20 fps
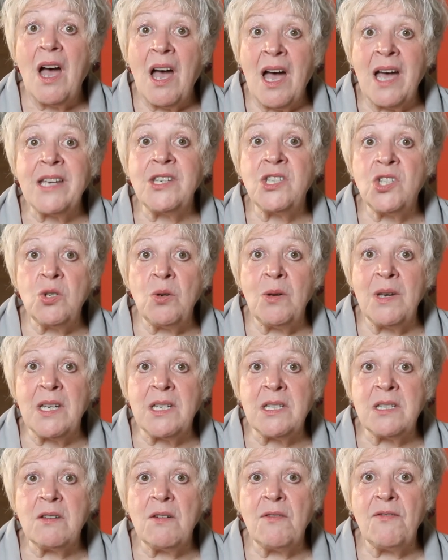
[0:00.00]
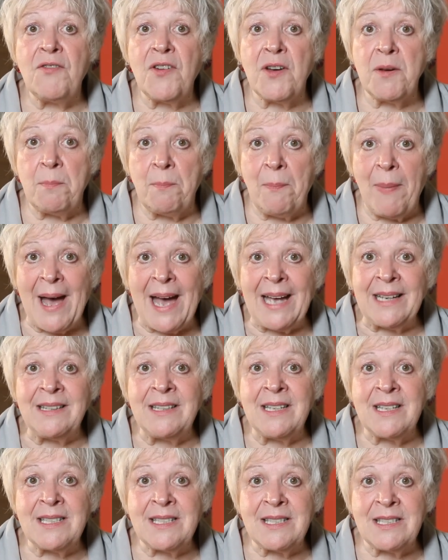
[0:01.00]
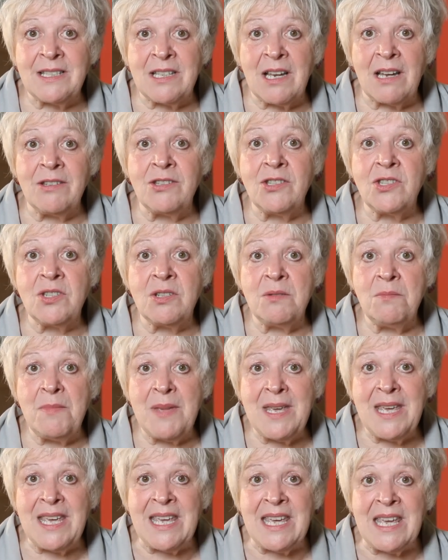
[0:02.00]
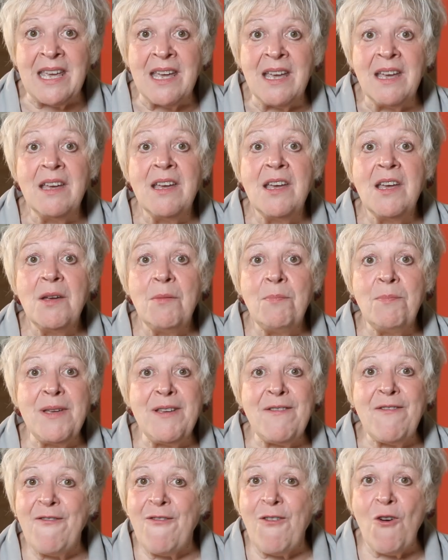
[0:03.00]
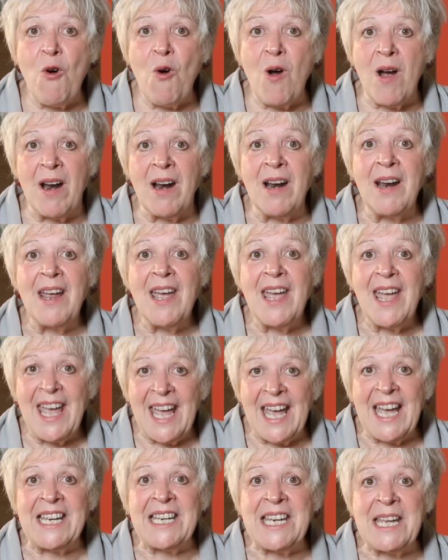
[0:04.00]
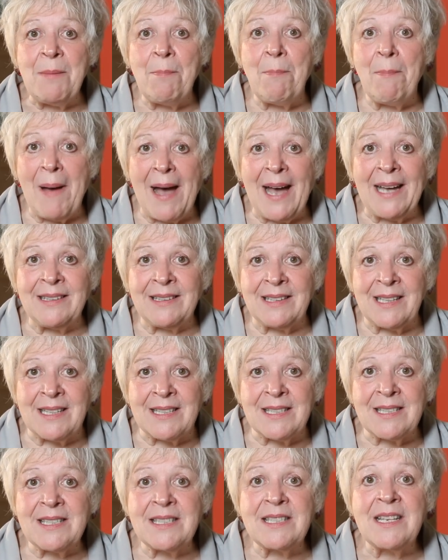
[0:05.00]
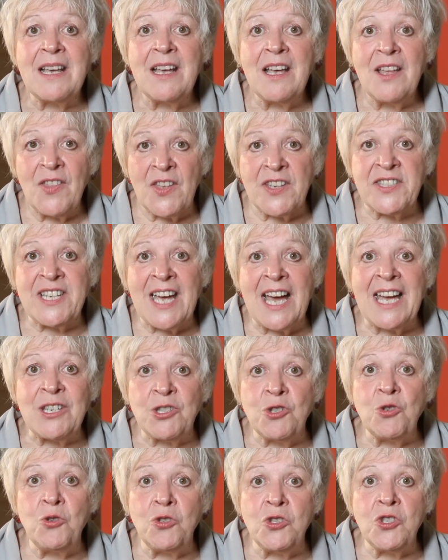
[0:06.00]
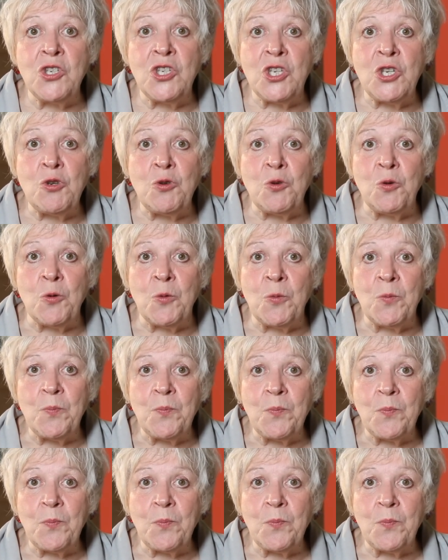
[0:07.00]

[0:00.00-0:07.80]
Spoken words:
I do it for badness done to me before any badness that I do to you.